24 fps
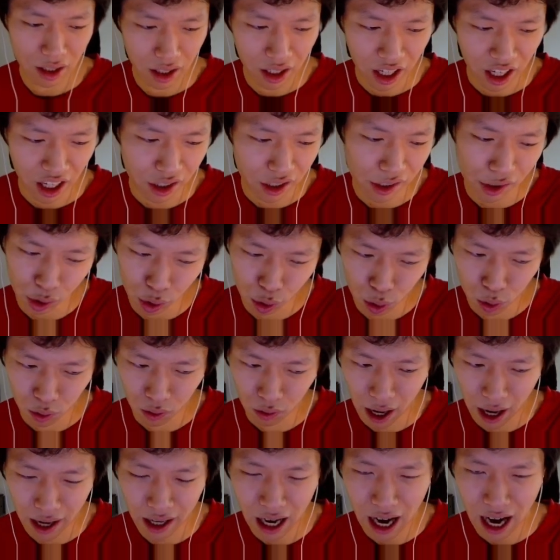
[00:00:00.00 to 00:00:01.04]
Insu
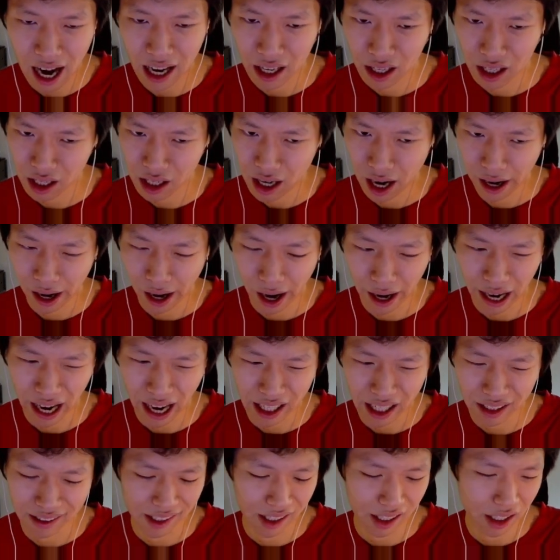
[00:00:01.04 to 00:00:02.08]
red IE. I
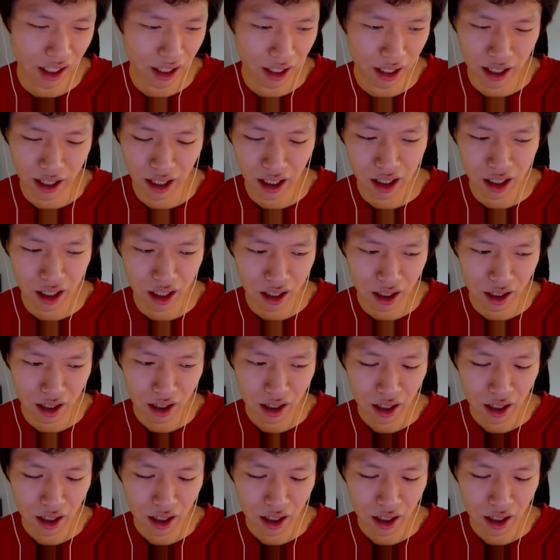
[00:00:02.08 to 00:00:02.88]
could see it.